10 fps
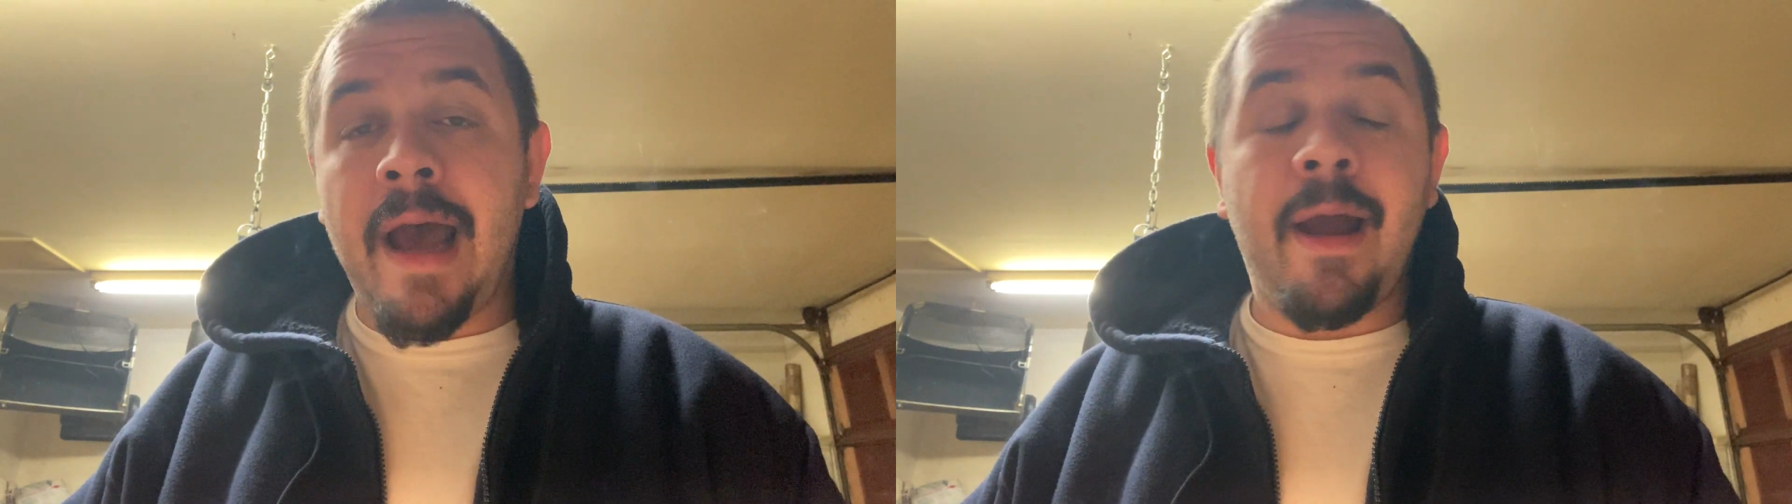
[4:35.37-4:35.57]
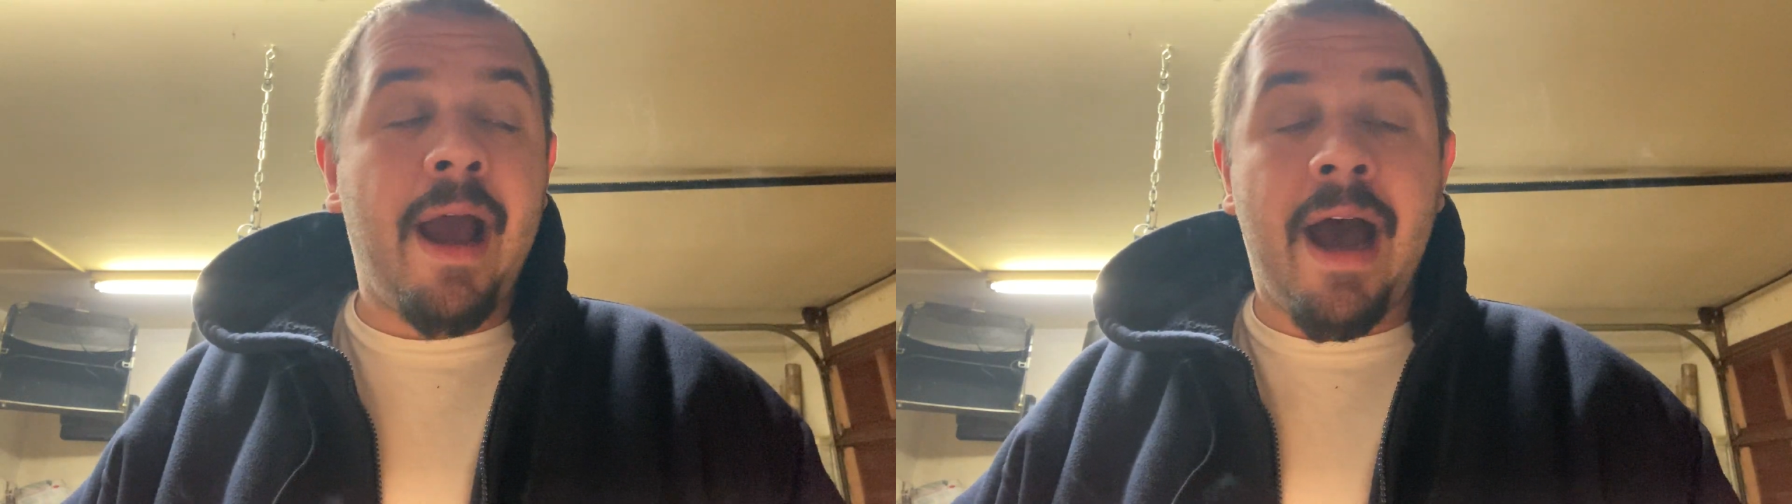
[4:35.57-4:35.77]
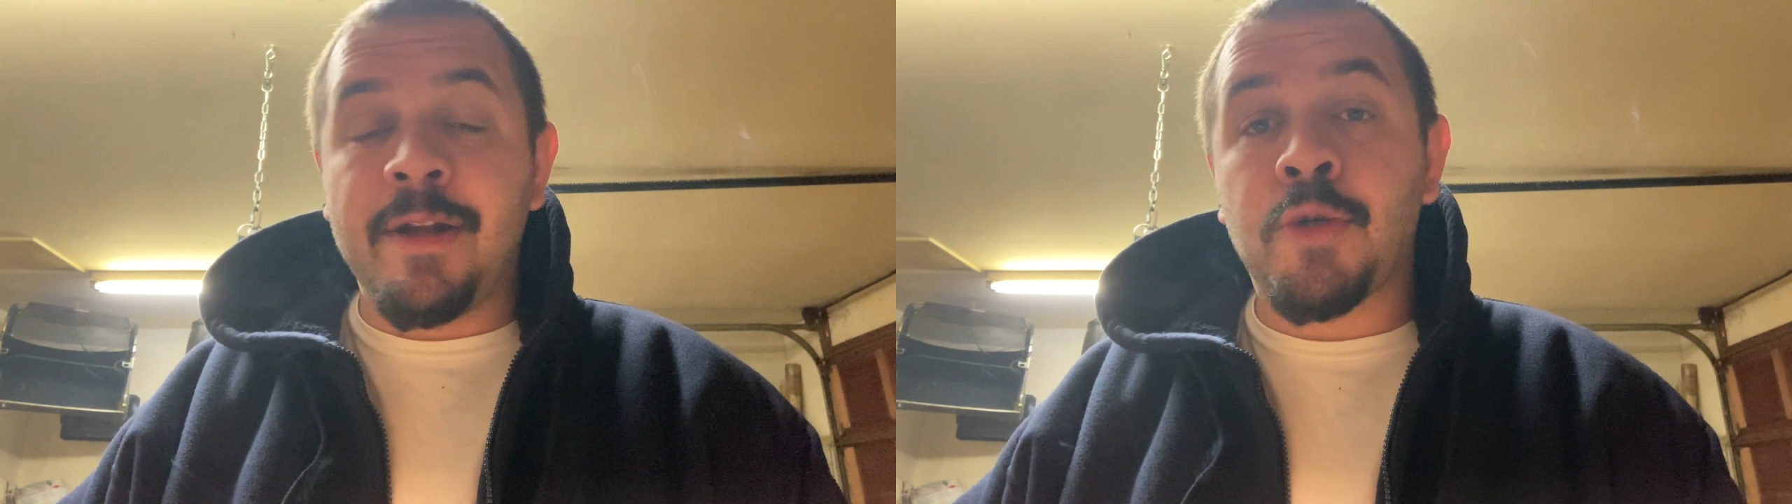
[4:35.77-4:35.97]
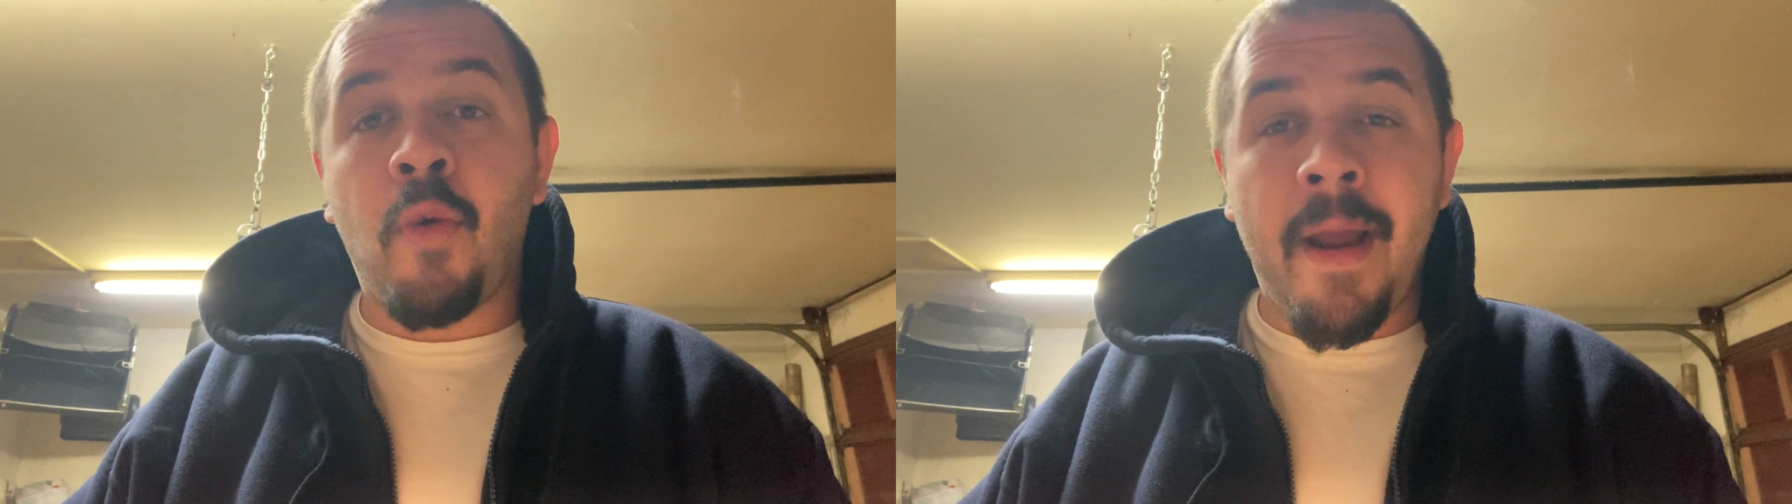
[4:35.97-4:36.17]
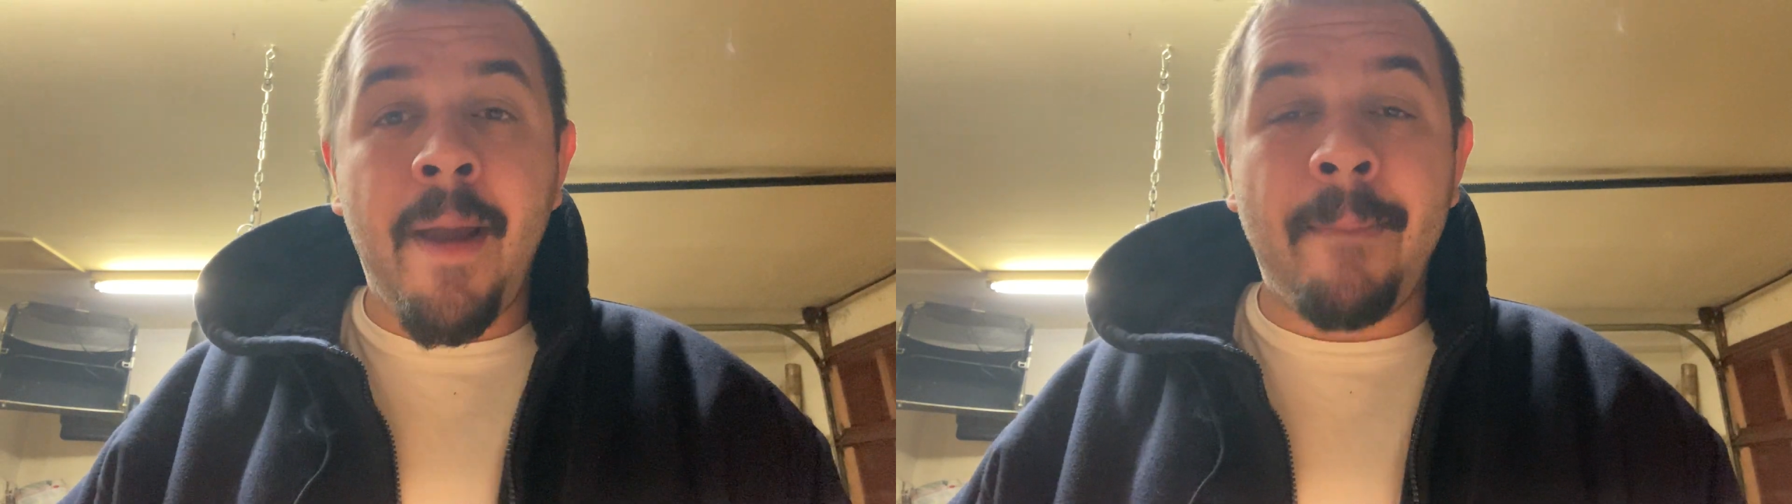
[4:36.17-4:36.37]
on his
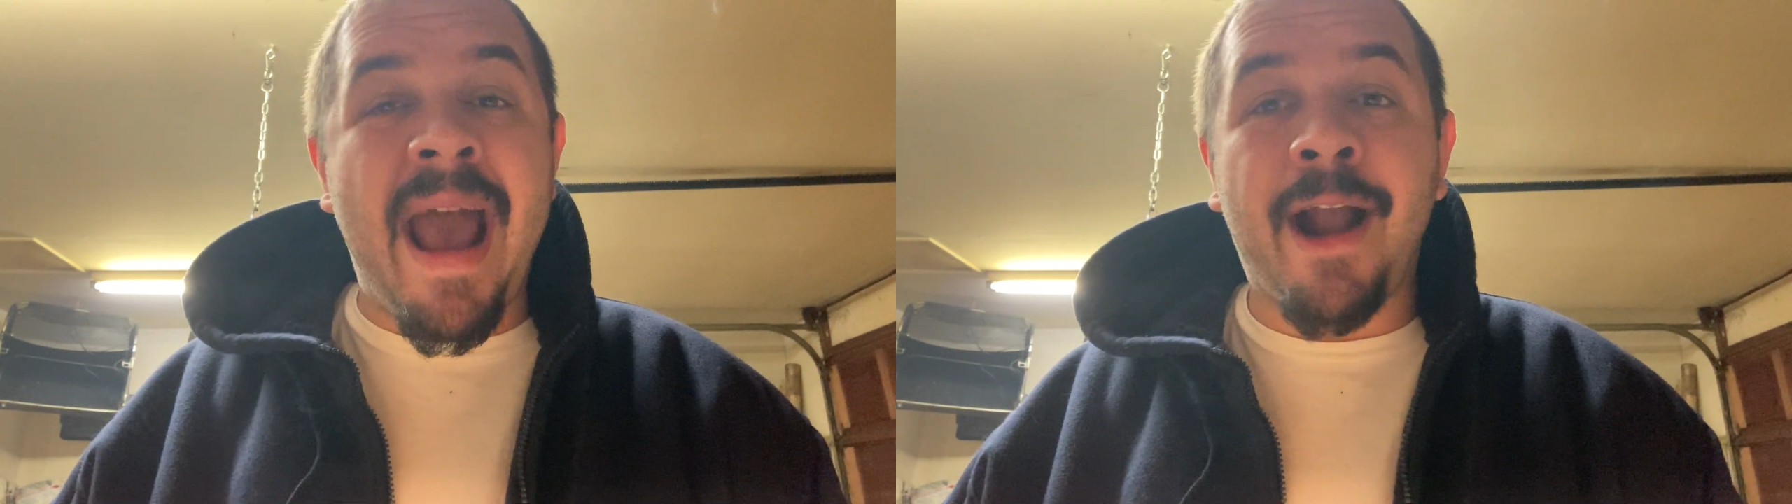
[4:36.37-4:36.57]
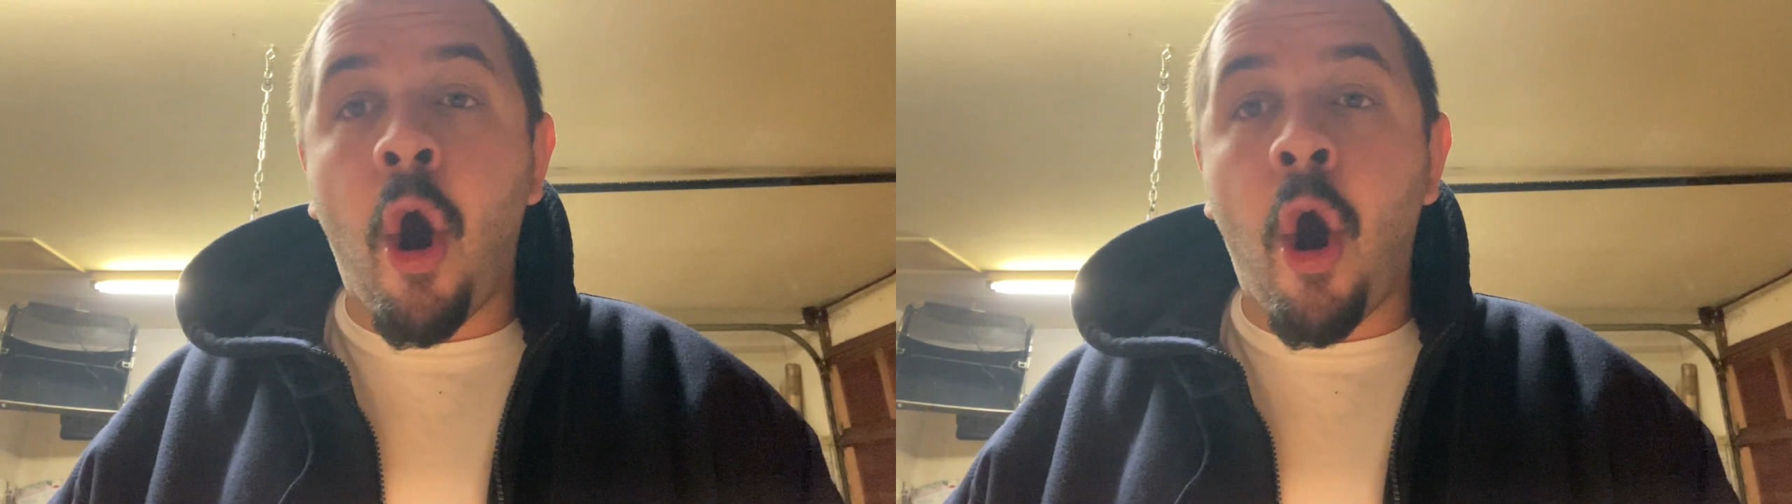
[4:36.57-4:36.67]
way back